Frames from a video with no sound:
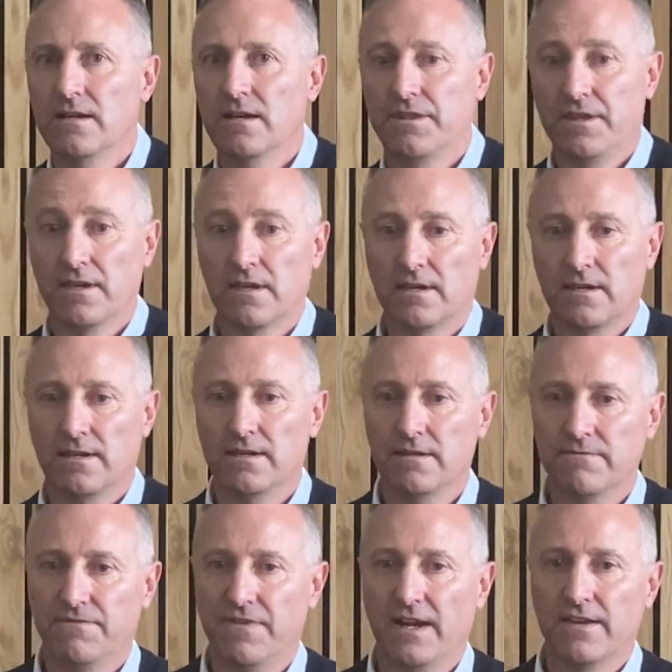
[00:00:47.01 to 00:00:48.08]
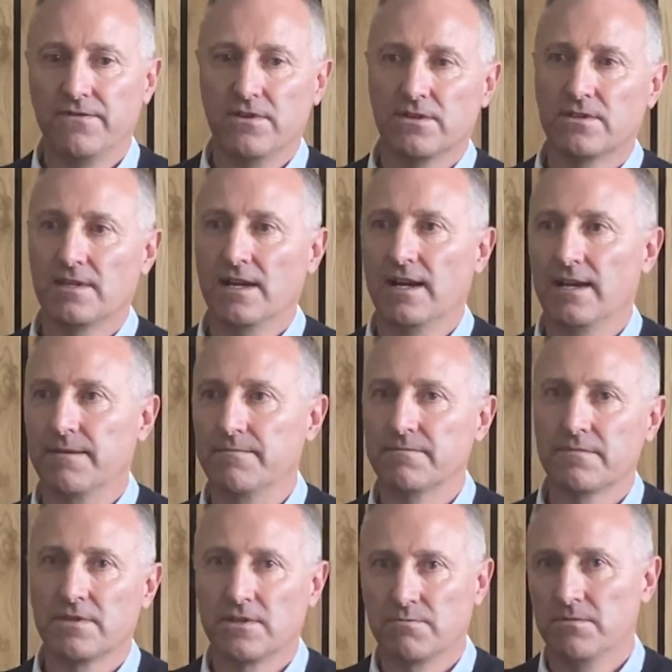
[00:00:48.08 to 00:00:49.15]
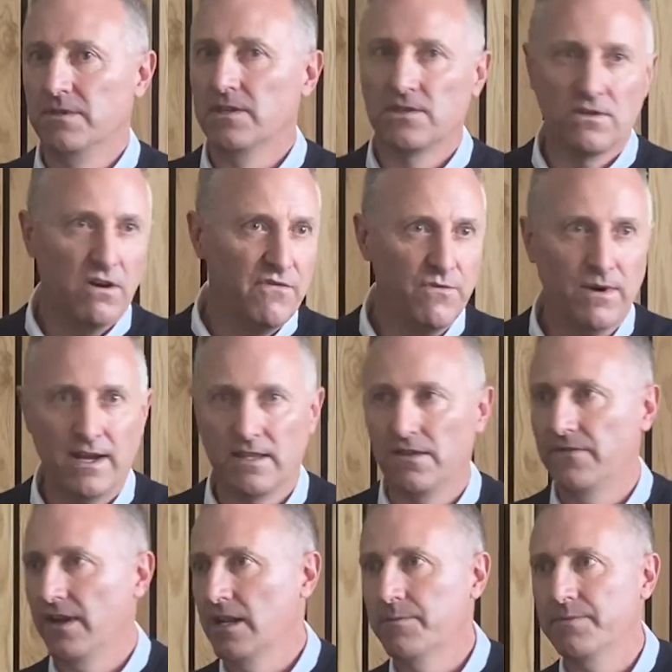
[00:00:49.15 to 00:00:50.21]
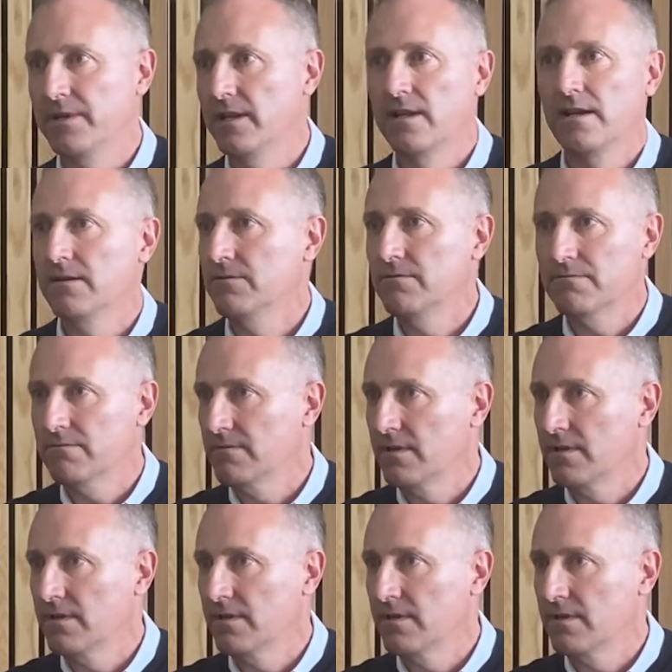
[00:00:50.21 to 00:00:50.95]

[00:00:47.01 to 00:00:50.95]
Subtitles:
I think in 5 years' time, with the software developing and how